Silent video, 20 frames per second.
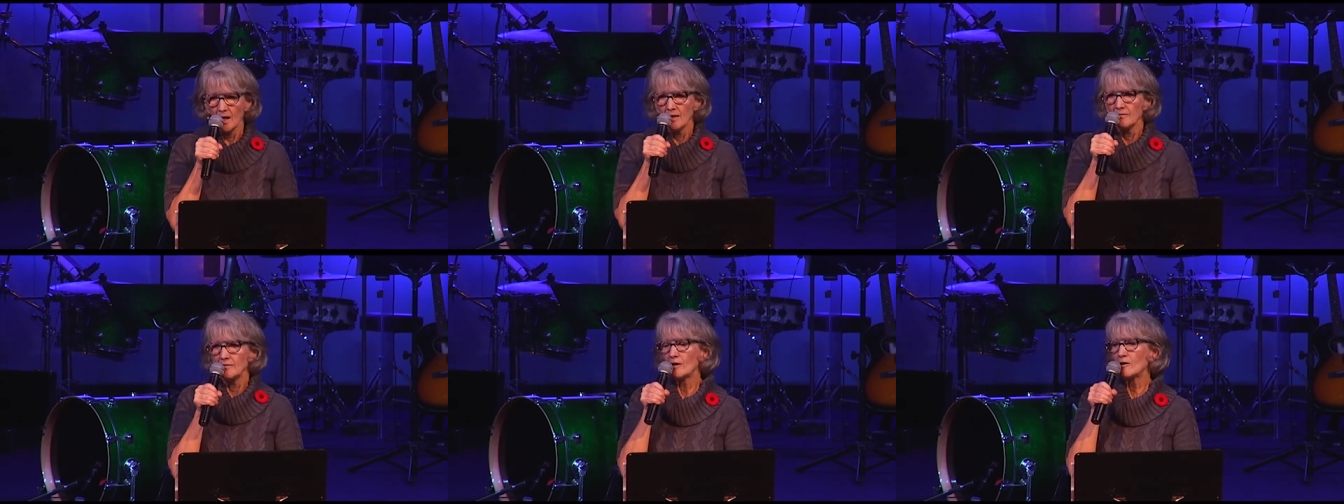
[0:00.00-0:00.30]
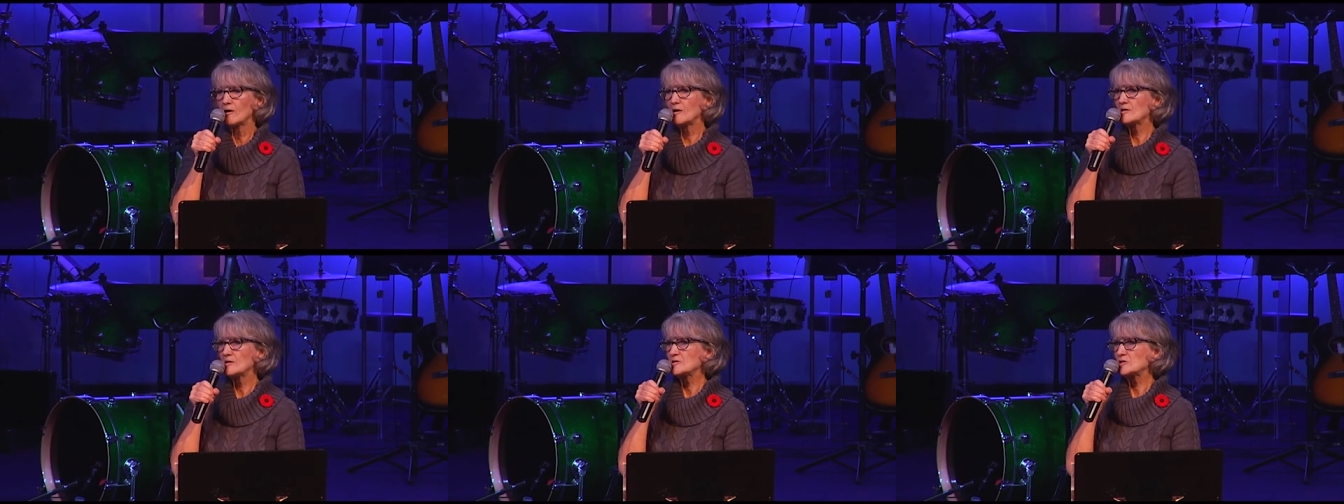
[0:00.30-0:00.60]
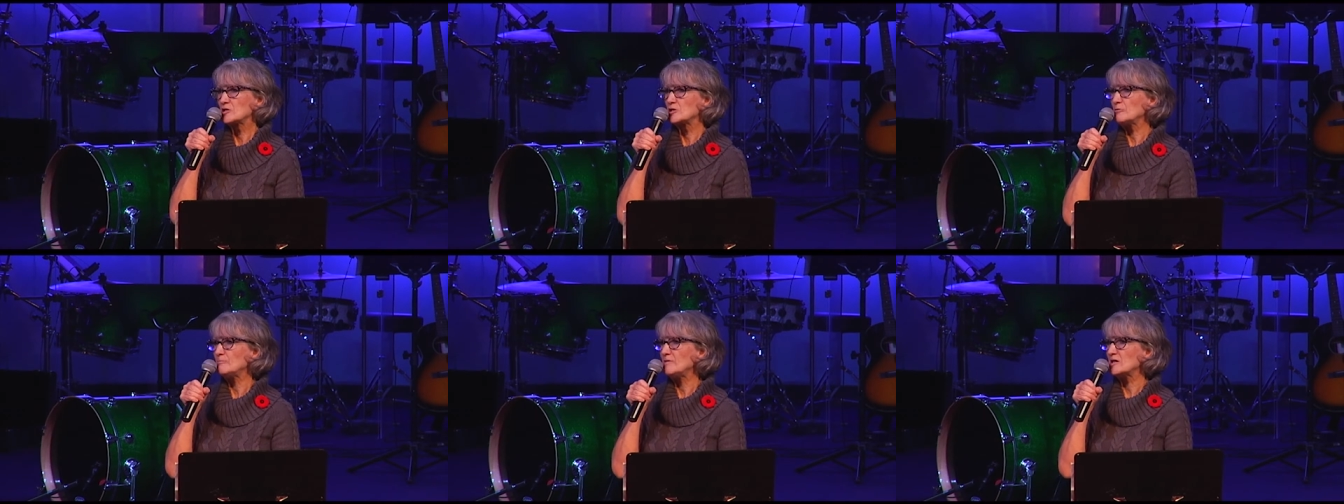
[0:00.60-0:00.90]
There are
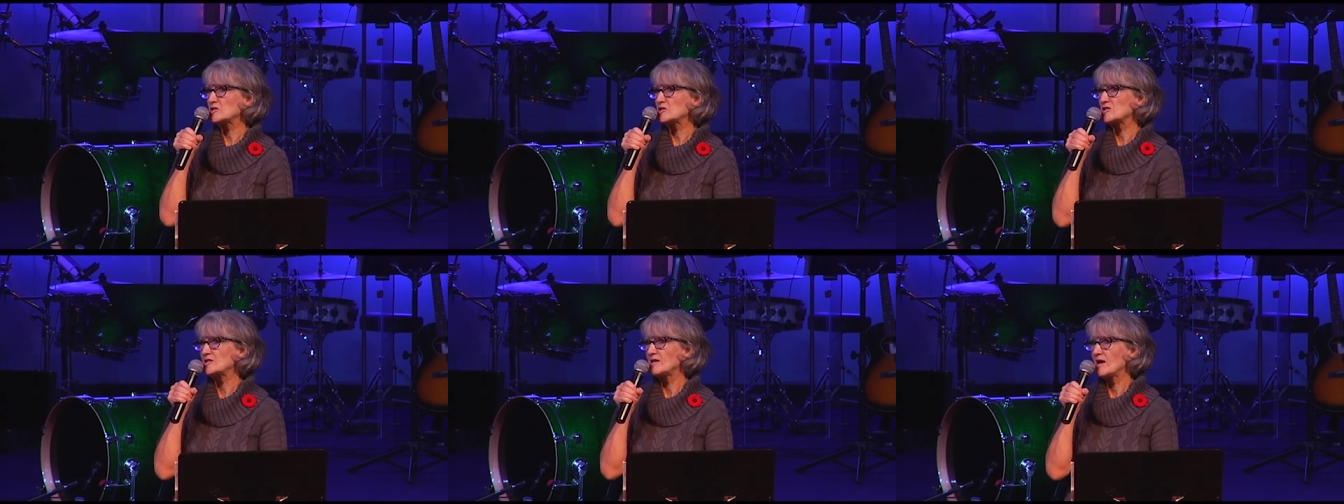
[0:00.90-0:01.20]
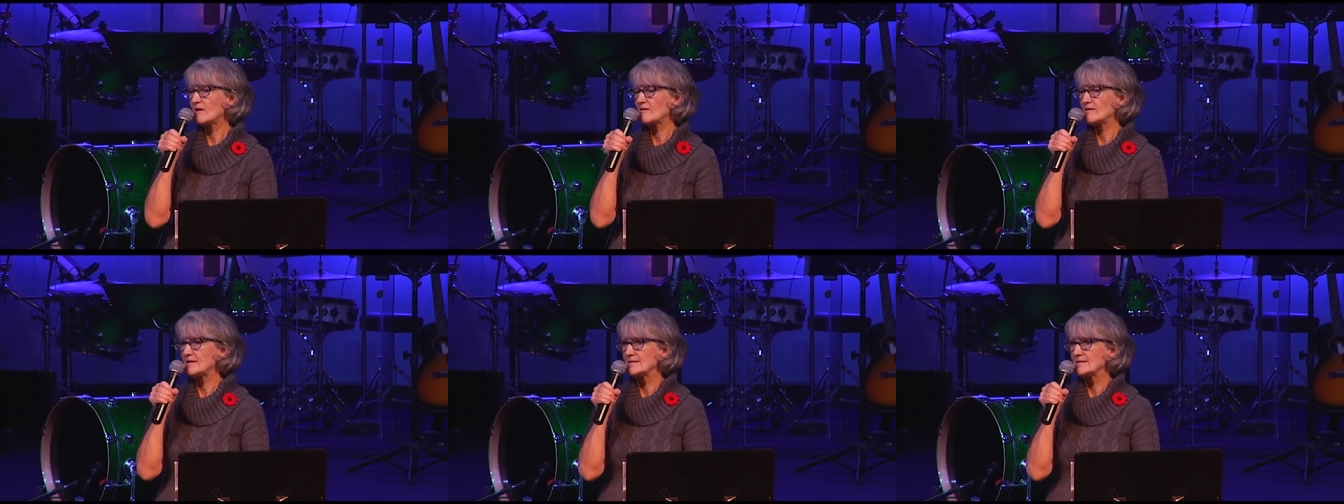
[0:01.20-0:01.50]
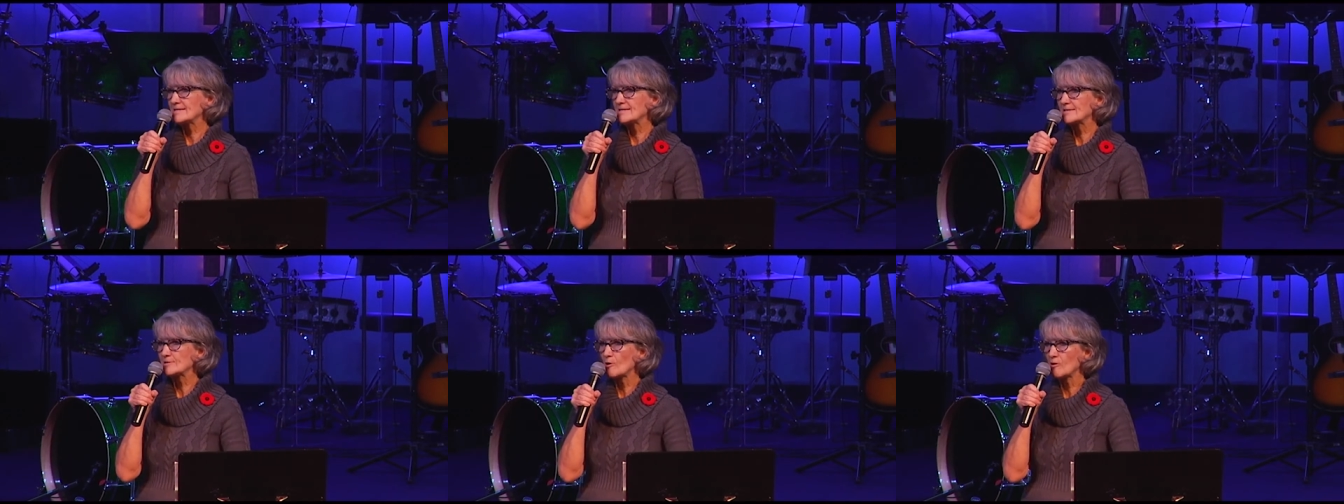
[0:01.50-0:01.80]
two missionary
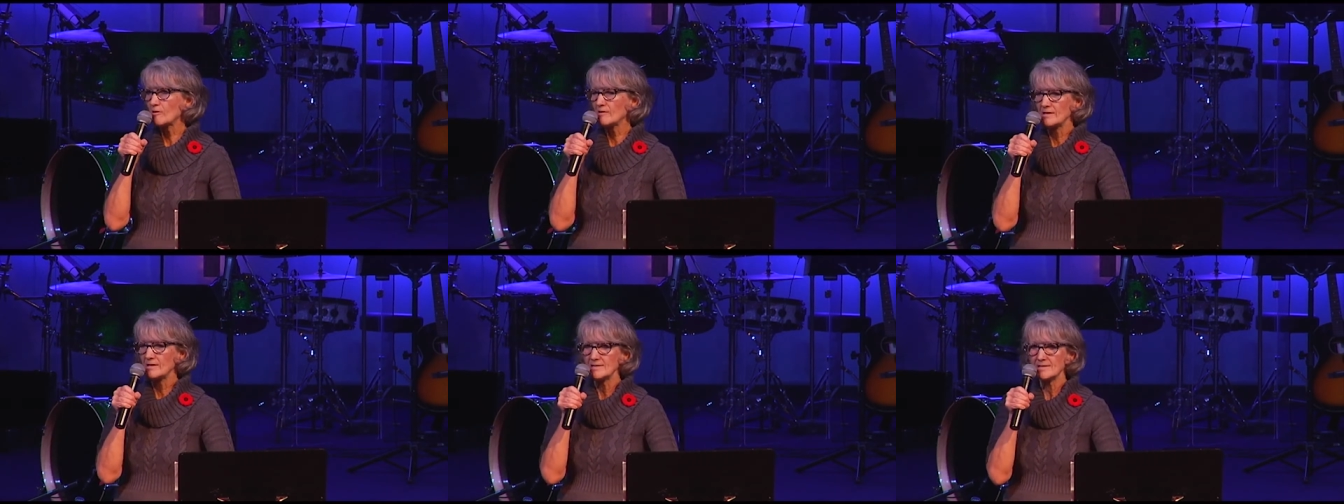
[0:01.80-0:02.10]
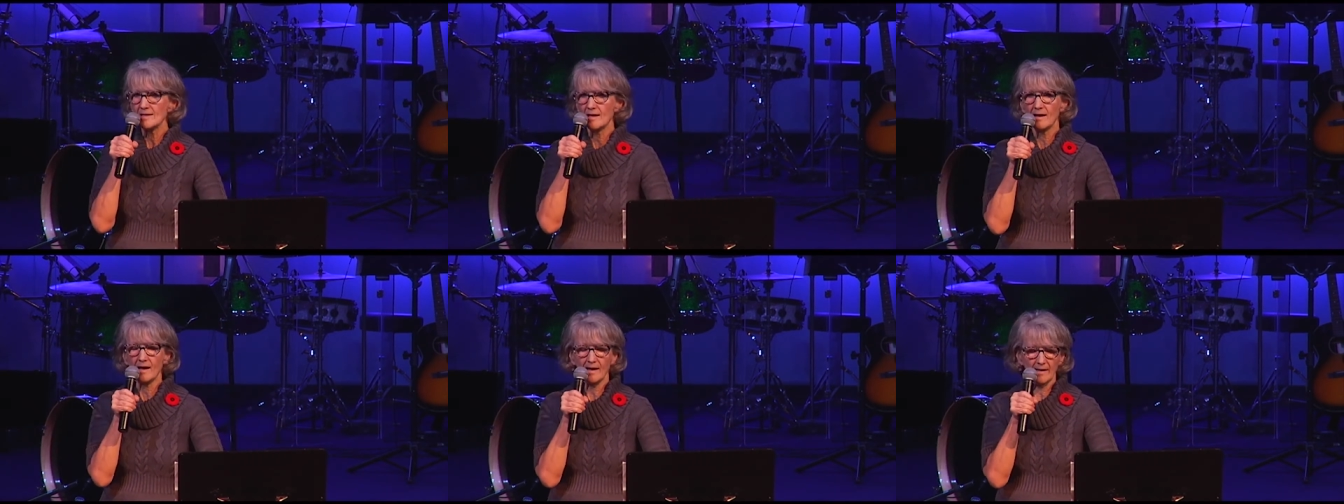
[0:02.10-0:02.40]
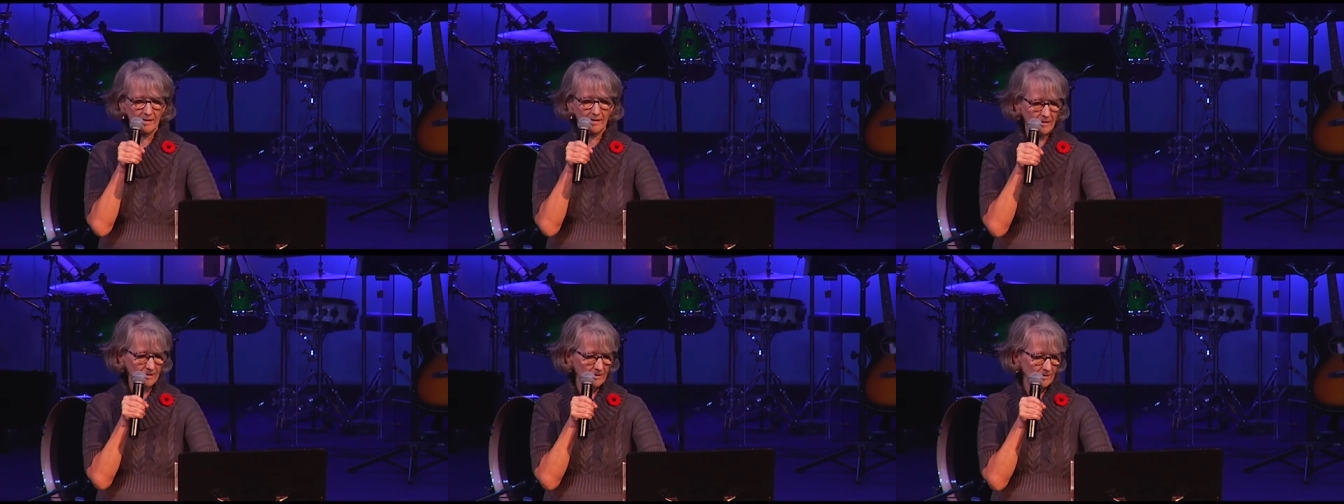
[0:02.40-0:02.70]
stories that
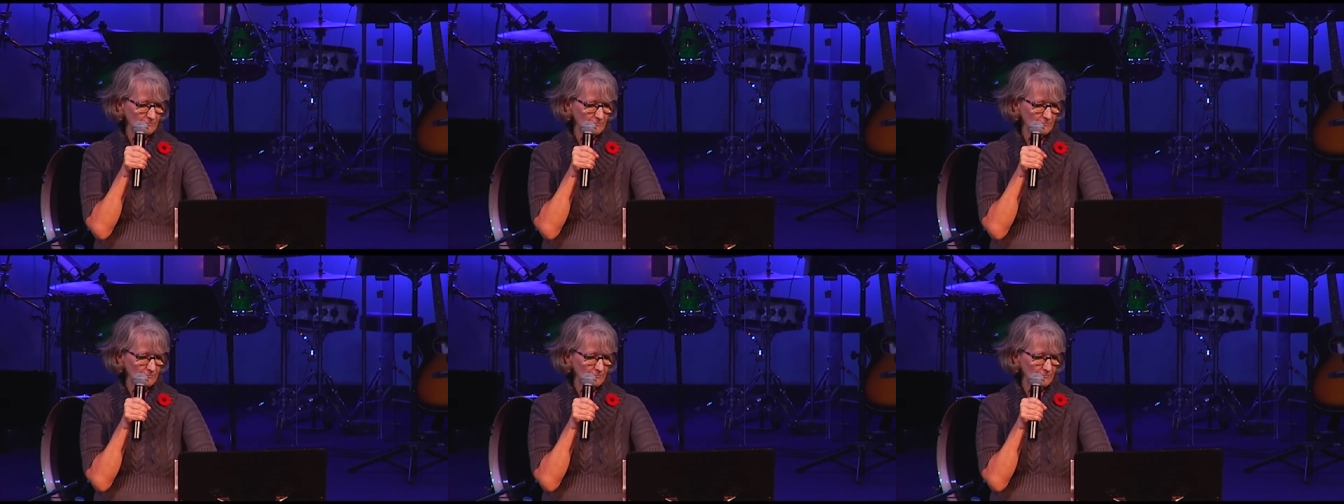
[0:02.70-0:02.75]
I